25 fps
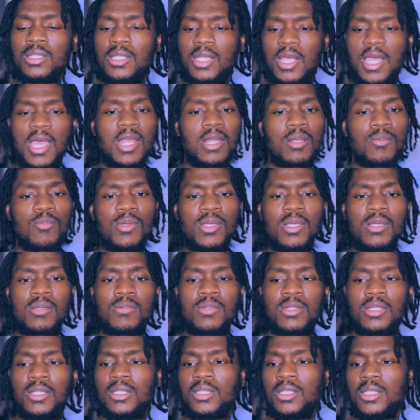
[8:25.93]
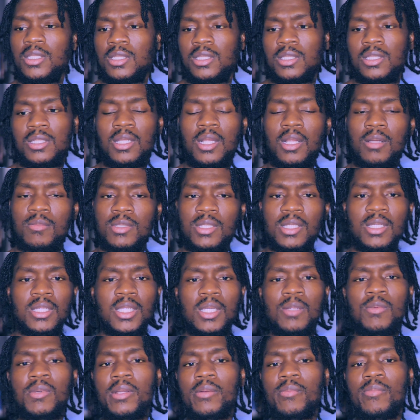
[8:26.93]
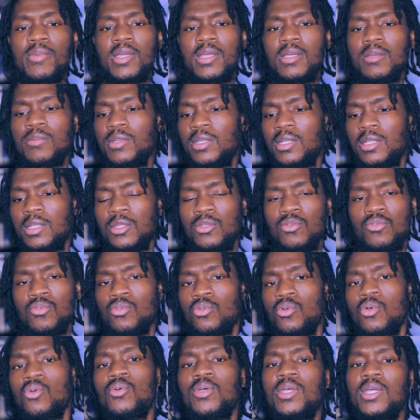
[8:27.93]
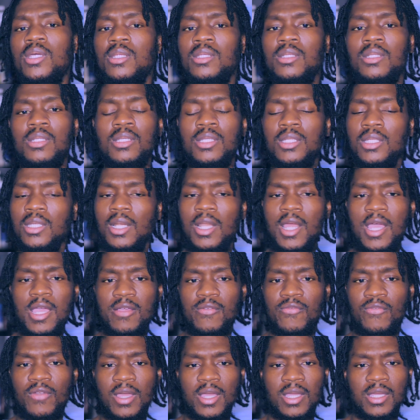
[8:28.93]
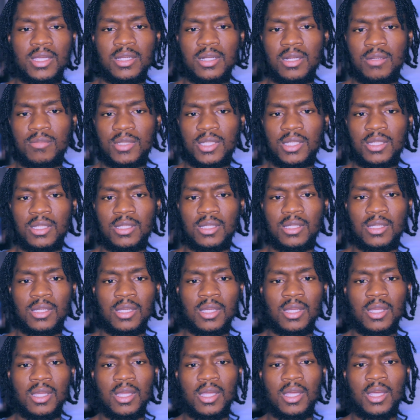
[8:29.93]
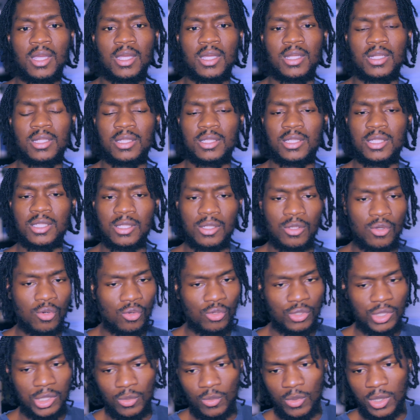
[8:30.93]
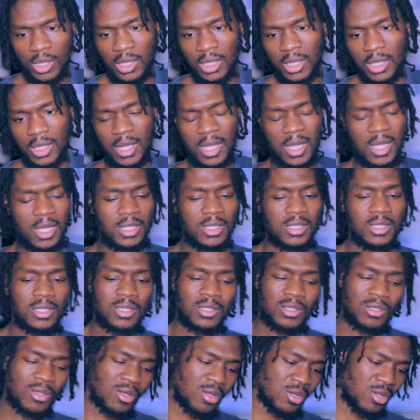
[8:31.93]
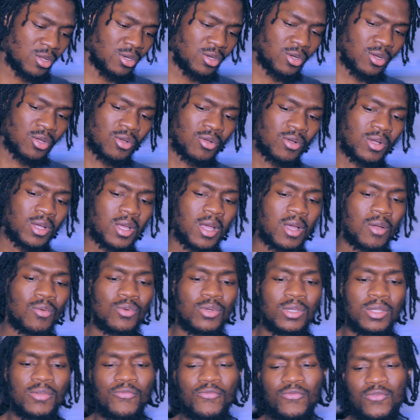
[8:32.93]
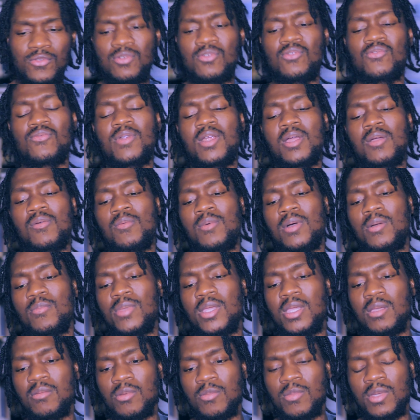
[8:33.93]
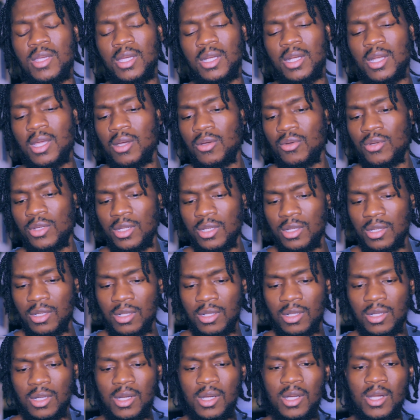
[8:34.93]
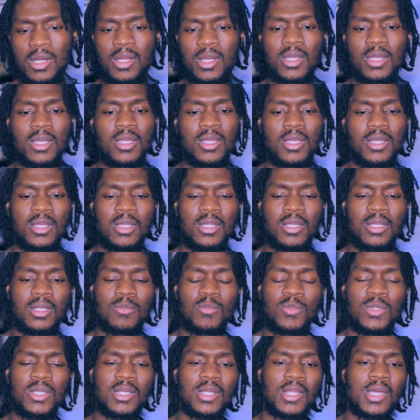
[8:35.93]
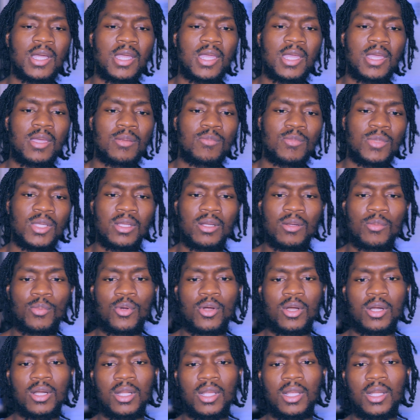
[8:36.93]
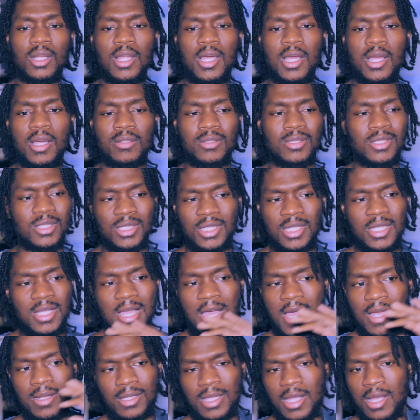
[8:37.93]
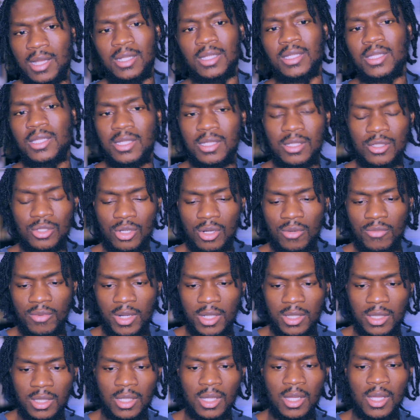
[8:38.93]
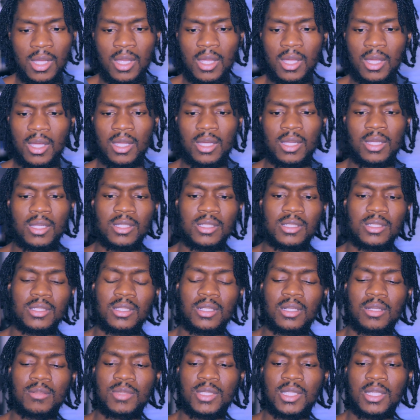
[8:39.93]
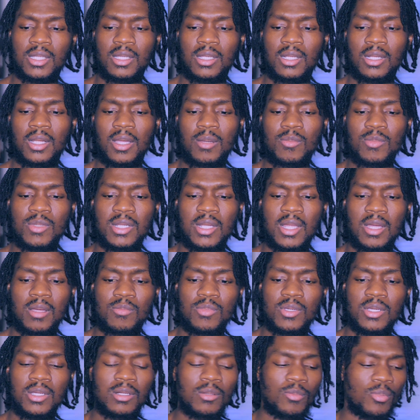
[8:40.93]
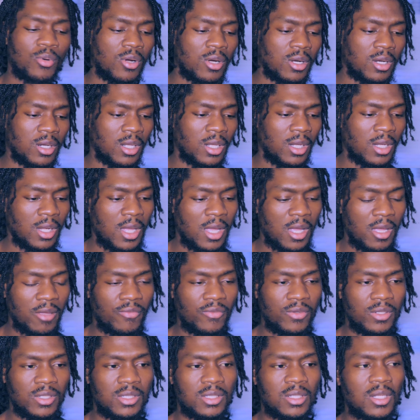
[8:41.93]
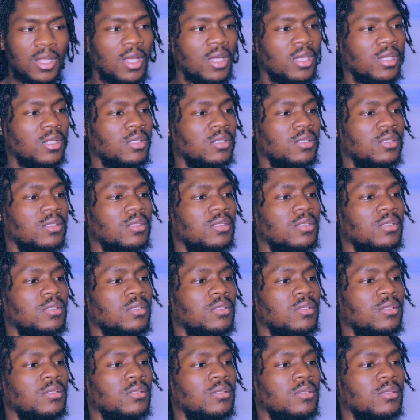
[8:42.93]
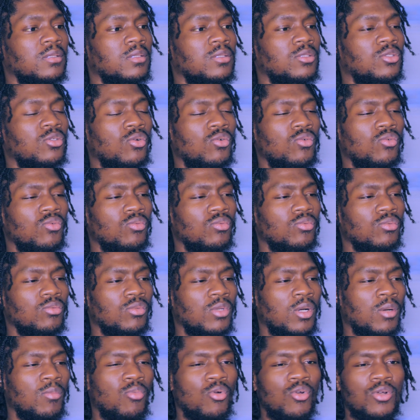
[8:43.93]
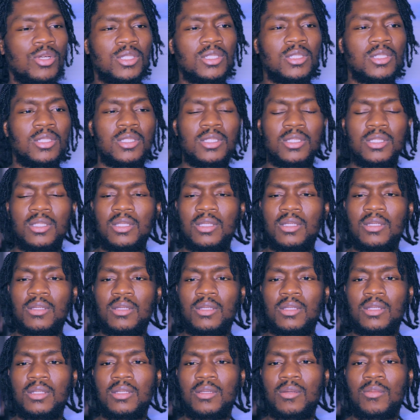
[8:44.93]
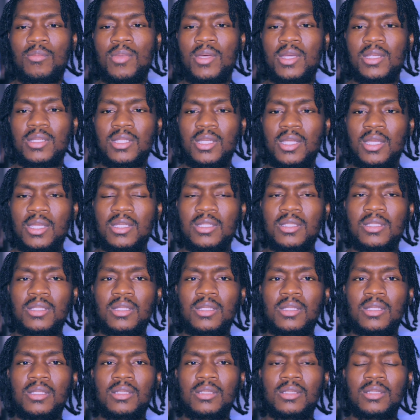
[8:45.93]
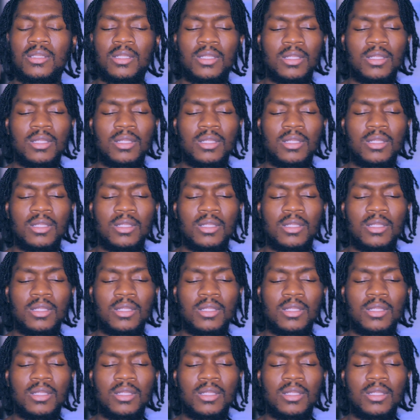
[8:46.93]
had a baby and just, you know what I'm saying, give me the baby and then you can go ahead and live your life. Like, you know what I'm saying? And then she called, she wanted to get a conscience. Oh no, I wouldn't feel right with my baby being out here and me not have me in a part of their lives, and she got hella kids already. And you know what I'm saying? Like me not being a part of their life, and it's like, so abortion is the best answer then.